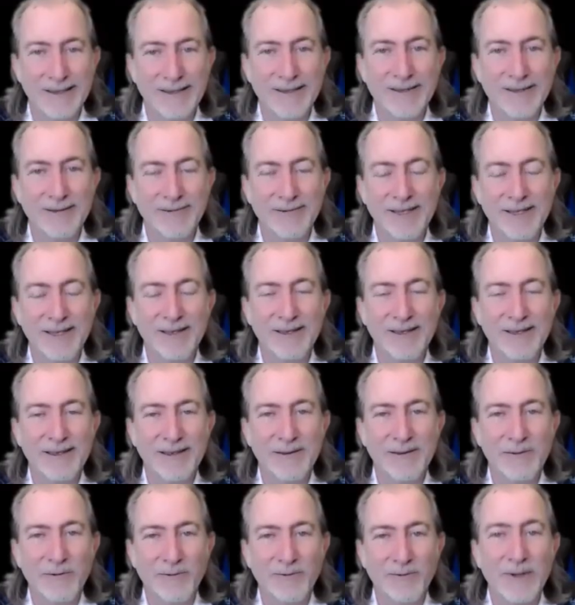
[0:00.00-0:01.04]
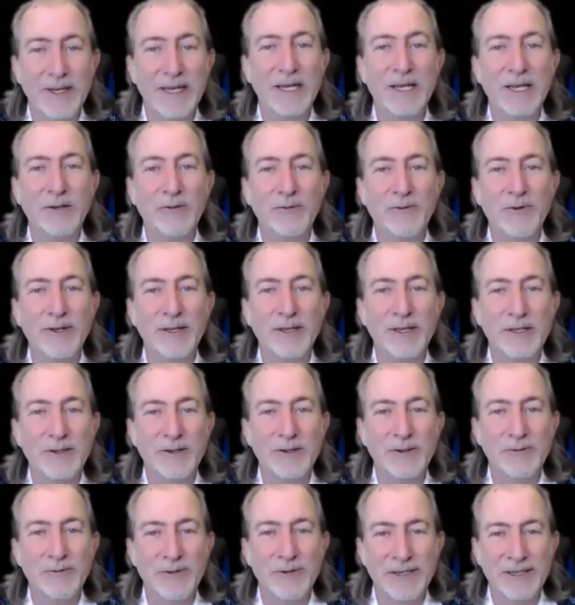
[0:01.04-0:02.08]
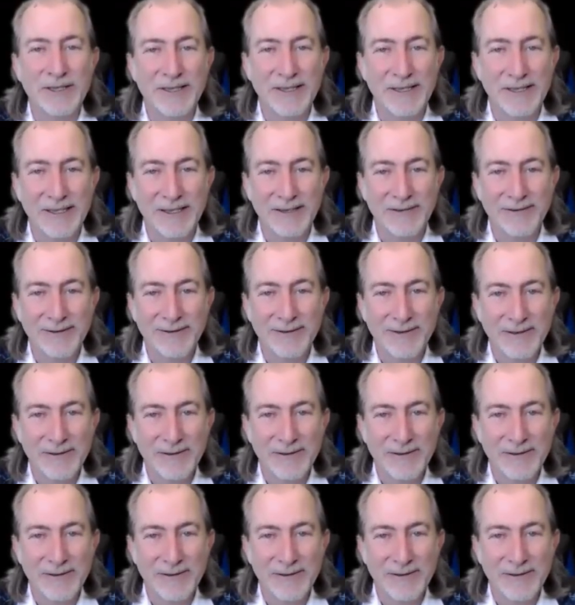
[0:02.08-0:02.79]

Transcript: that's ready and willing to receive.